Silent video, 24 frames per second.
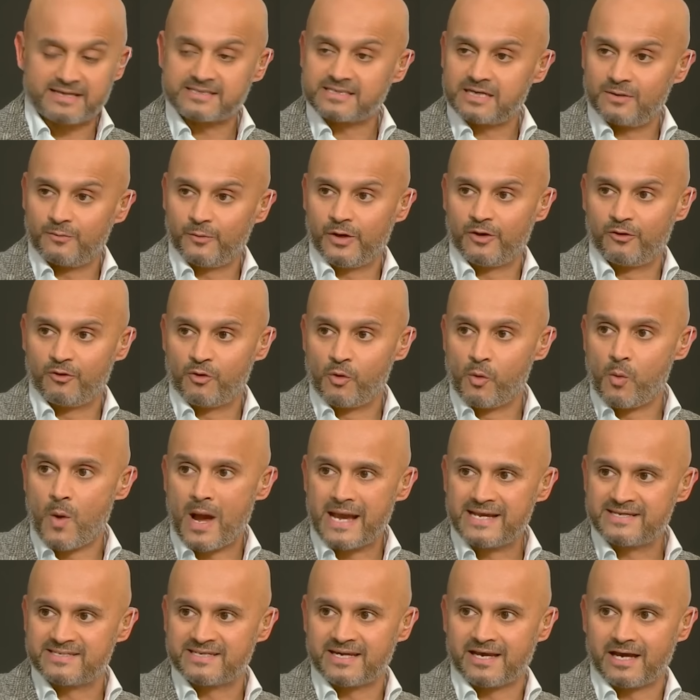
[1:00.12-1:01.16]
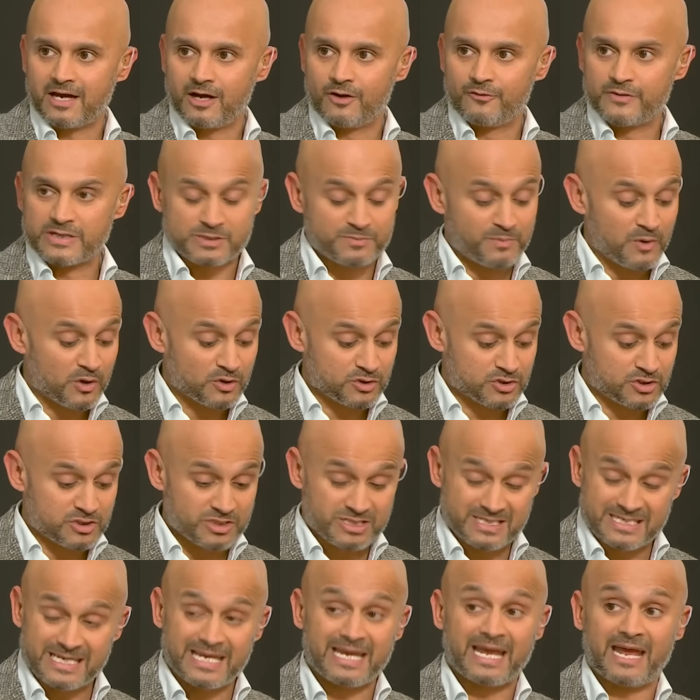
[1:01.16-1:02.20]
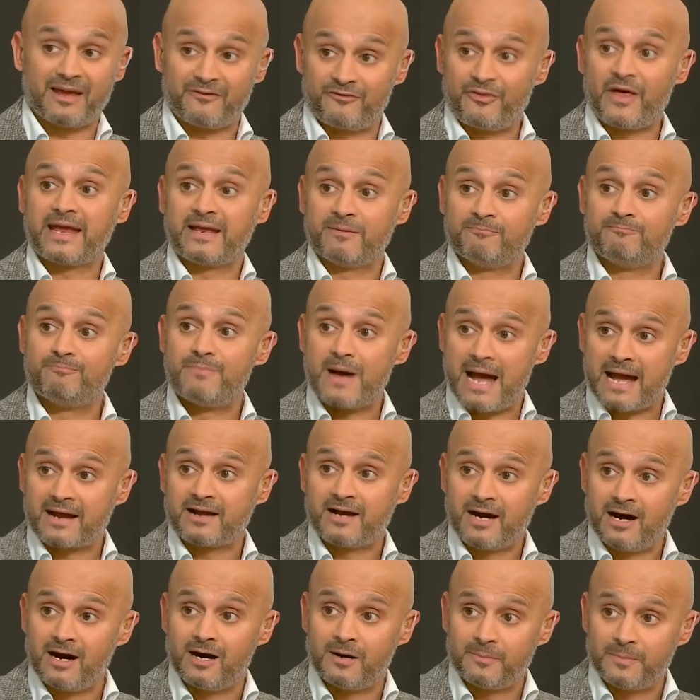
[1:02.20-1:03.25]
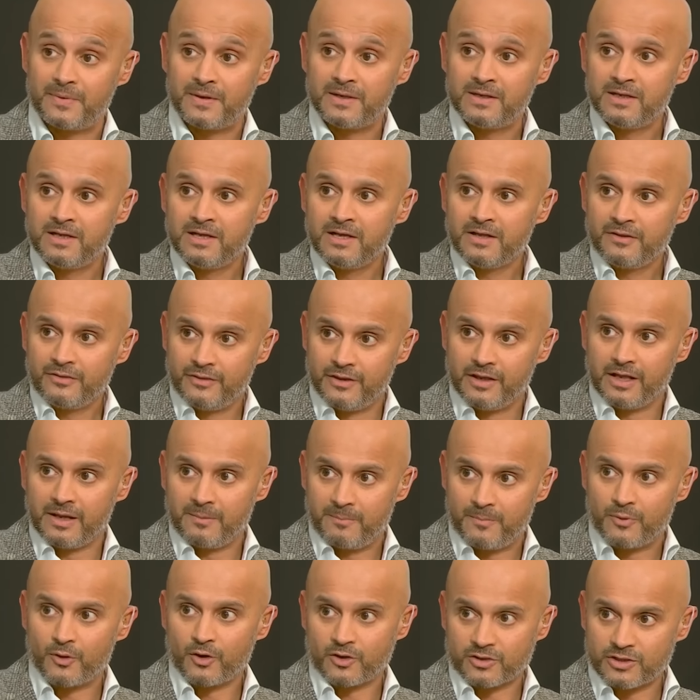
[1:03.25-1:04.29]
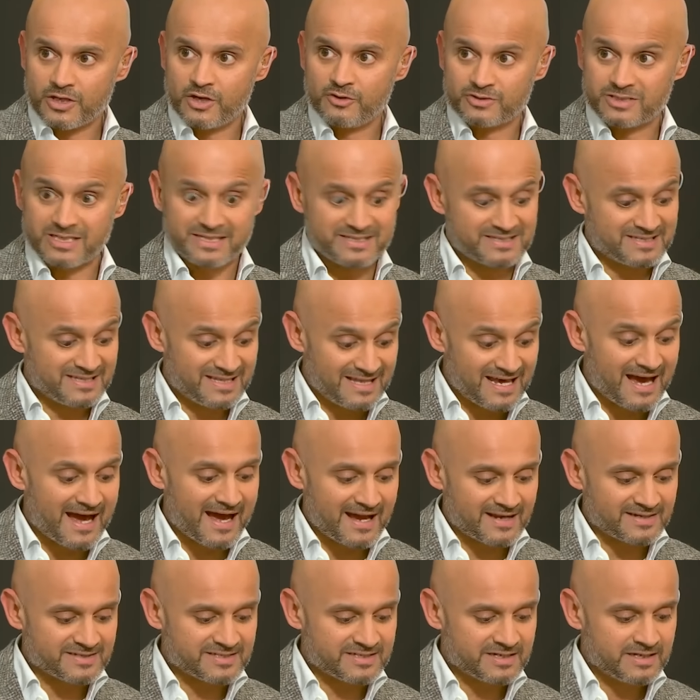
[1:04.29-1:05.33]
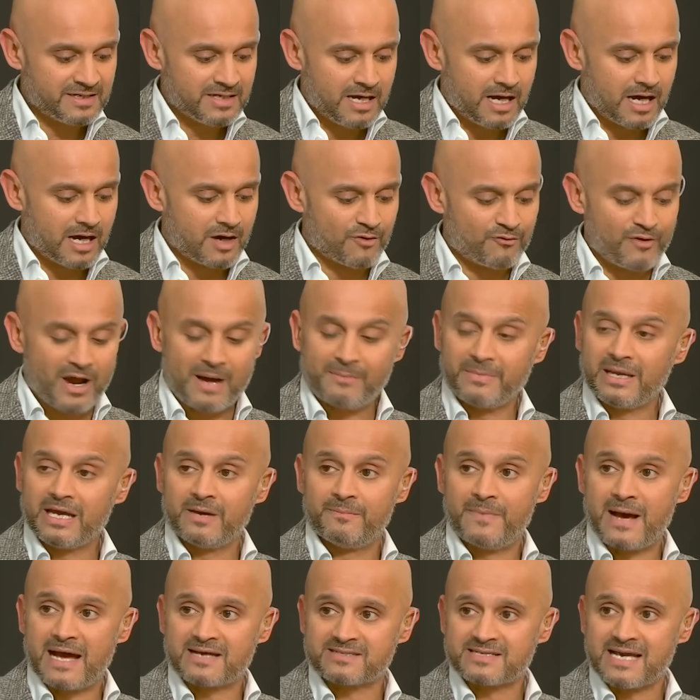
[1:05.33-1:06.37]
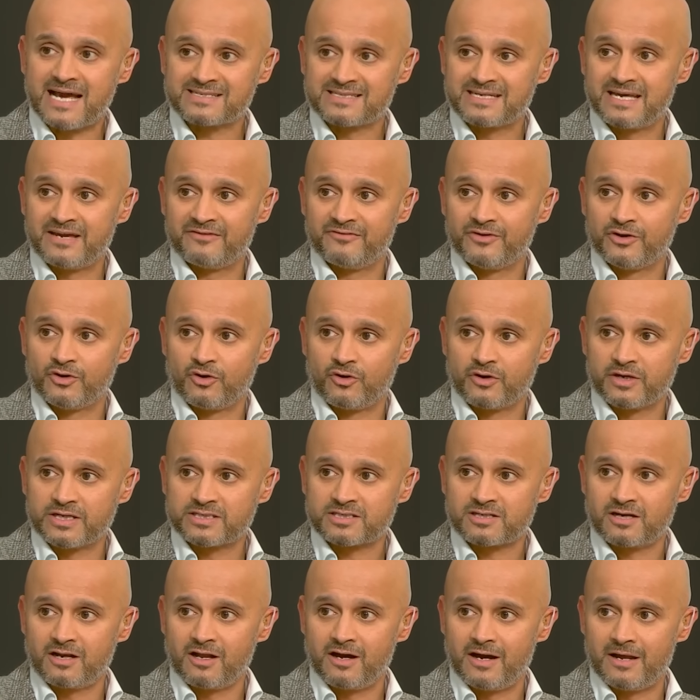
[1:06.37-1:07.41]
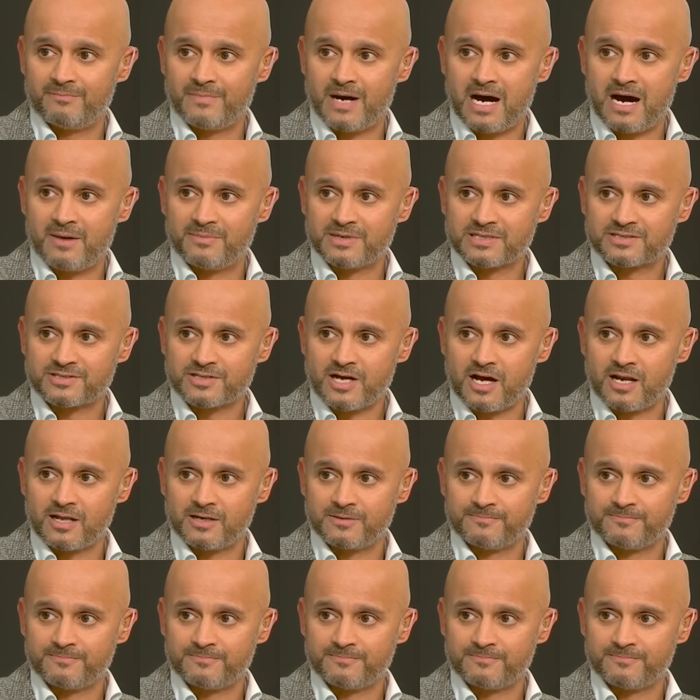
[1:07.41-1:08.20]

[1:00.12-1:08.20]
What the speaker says: and we're awaiting a response to see if they can back up the prognosis that Ramy Abbas has given on his client, Mohamed Salah.